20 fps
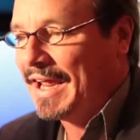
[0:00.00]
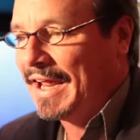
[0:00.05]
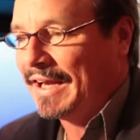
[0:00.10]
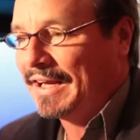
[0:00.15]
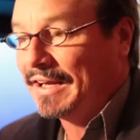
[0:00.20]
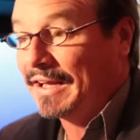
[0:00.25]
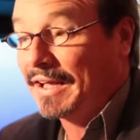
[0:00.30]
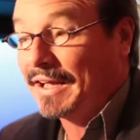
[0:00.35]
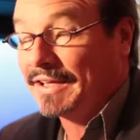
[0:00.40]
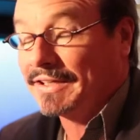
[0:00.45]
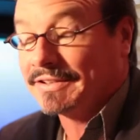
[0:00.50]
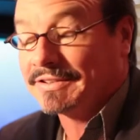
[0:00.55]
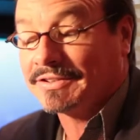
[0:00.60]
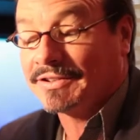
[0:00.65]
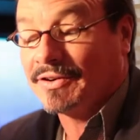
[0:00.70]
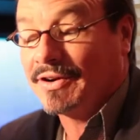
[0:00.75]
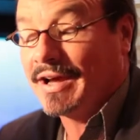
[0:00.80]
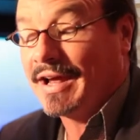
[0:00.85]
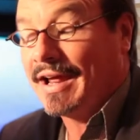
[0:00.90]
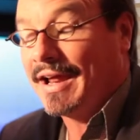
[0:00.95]
And
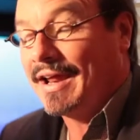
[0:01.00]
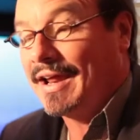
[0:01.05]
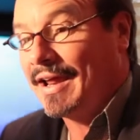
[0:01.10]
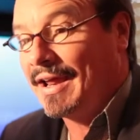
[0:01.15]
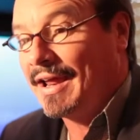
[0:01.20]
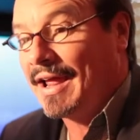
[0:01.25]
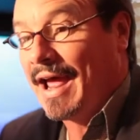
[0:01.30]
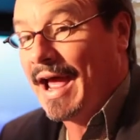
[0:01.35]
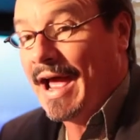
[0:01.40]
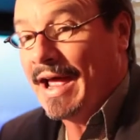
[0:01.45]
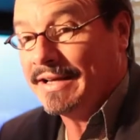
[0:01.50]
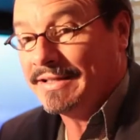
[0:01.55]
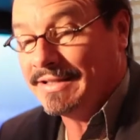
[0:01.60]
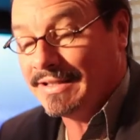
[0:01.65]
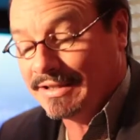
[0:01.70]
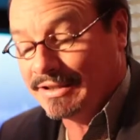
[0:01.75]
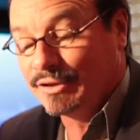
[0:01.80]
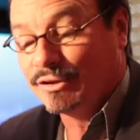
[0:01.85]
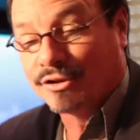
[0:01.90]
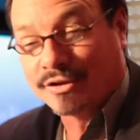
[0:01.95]
so I
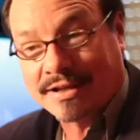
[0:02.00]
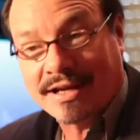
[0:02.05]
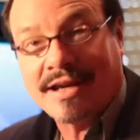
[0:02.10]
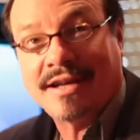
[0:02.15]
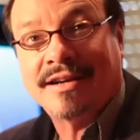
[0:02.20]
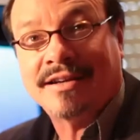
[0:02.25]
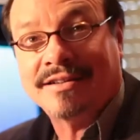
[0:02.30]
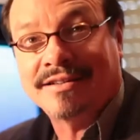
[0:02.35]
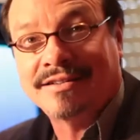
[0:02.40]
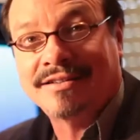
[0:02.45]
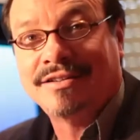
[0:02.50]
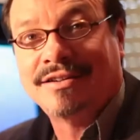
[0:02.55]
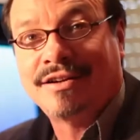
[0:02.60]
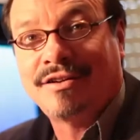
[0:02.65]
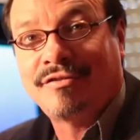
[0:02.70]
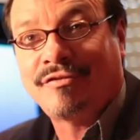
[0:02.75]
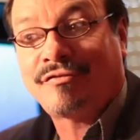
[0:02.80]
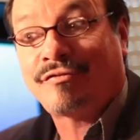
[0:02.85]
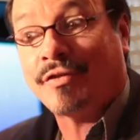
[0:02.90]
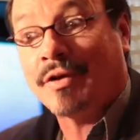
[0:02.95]
did look at it
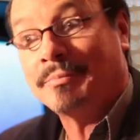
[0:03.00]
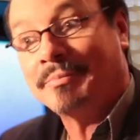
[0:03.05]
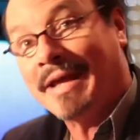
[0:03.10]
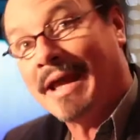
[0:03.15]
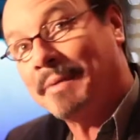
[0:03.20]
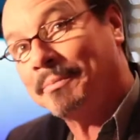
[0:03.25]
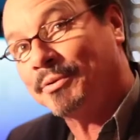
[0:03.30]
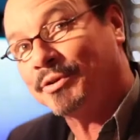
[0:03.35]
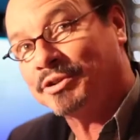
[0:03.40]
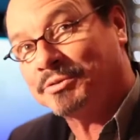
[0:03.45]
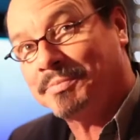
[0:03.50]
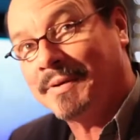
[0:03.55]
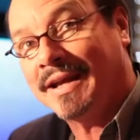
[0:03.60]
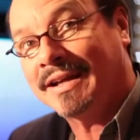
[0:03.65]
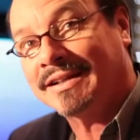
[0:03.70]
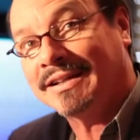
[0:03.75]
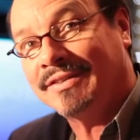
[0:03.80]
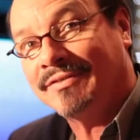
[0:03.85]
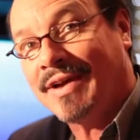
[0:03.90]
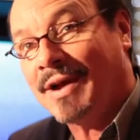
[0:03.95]
from that
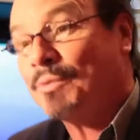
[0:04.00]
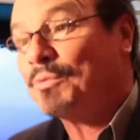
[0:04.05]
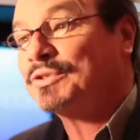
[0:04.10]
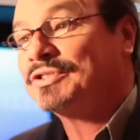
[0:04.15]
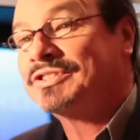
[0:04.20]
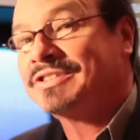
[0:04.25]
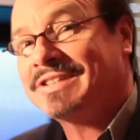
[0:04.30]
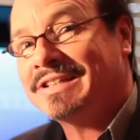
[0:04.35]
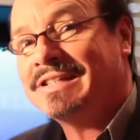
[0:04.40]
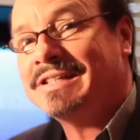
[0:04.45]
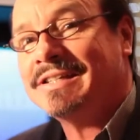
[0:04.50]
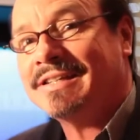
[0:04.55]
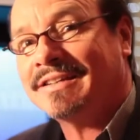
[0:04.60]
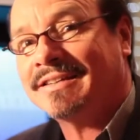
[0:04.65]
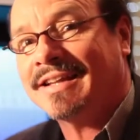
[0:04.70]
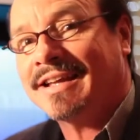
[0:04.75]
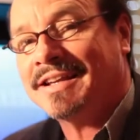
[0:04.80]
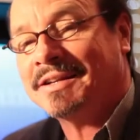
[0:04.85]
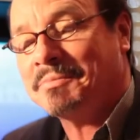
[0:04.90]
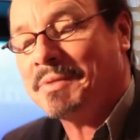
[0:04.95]
perspective. I was
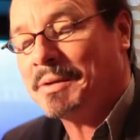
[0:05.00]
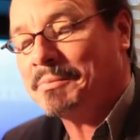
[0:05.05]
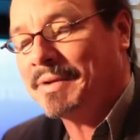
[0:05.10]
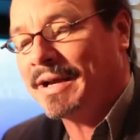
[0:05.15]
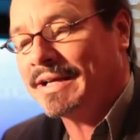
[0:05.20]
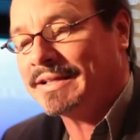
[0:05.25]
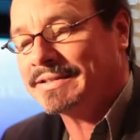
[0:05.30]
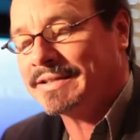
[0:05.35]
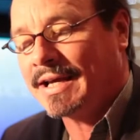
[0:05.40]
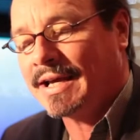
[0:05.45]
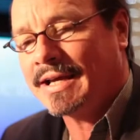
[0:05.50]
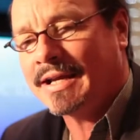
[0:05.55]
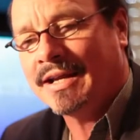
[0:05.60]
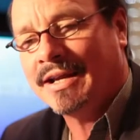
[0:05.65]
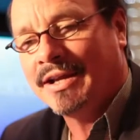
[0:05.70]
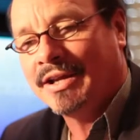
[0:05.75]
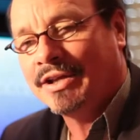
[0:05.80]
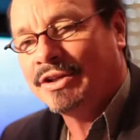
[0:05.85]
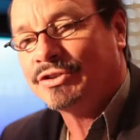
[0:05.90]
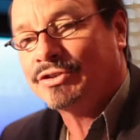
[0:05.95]
seeing that in my mind's
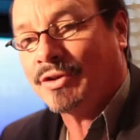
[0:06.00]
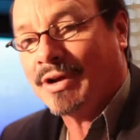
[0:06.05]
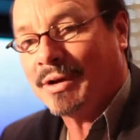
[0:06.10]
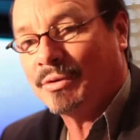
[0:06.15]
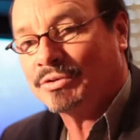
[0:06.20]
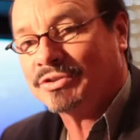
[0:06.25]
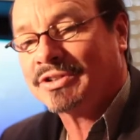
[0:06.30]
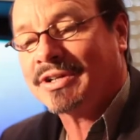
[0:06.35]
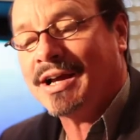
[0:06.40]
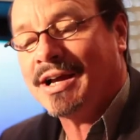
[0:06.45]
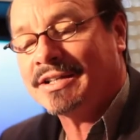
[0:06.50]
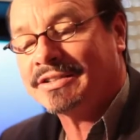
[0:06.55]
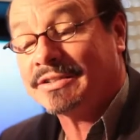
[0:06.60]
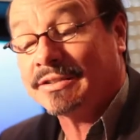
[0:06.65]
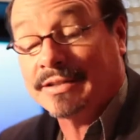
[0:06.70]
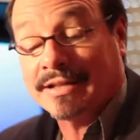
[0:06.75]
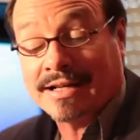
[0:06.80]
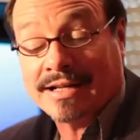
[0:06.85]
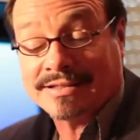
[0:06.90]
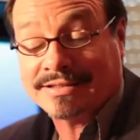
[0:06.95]
eye. So I was
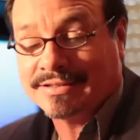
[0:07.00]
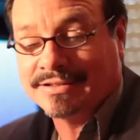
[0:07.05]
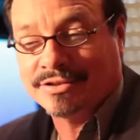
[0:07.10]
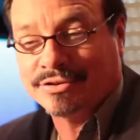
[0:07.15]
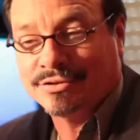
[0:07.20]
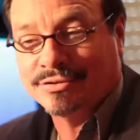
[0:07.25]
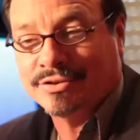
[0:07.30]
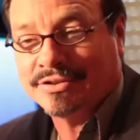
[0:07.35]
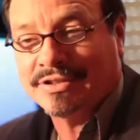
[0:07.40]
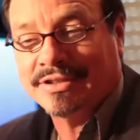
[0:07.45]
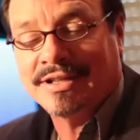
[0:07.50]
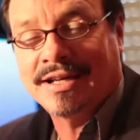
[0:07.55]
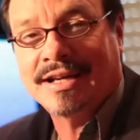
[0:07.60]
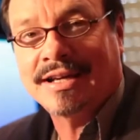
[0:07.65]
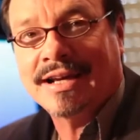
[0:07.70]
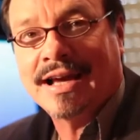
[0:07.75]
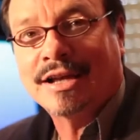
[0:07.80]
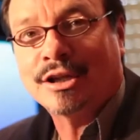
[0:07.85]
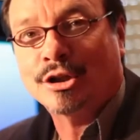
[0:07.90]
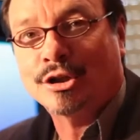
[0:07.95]
constantly, and I still do it
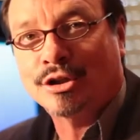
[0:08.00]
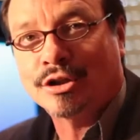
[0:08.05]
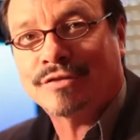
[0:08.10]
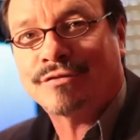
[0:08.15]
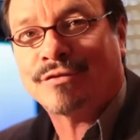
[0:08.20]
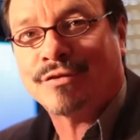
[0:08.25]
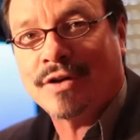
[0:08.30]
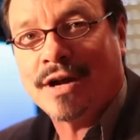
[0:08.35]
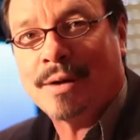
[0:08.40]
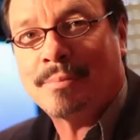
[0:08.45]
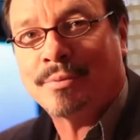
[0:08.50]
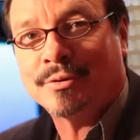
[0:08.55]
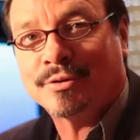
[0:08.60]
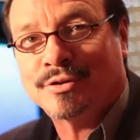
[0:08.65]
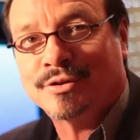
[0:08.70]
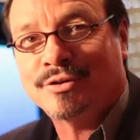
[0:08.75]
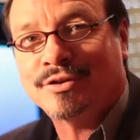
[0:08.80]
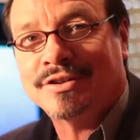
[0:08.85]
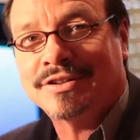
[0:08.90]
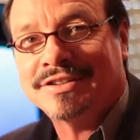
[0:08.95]
today, I look for
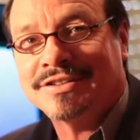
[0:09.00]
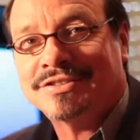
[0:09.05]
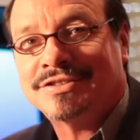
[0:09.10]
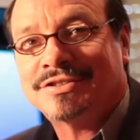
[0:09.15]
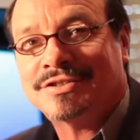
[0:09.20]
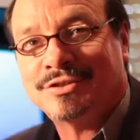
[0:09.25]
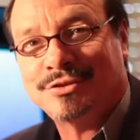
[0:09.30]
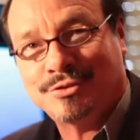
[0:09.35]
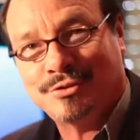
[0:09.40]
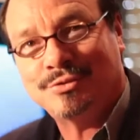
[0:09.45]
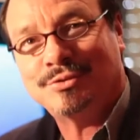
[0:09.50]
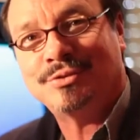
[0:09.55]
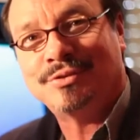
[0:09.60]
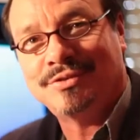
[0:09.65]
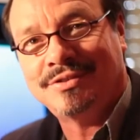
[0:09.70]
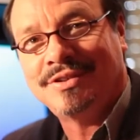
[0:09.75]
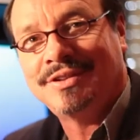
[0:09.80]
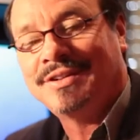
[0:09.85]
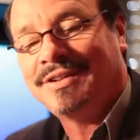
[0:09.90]
opportunities to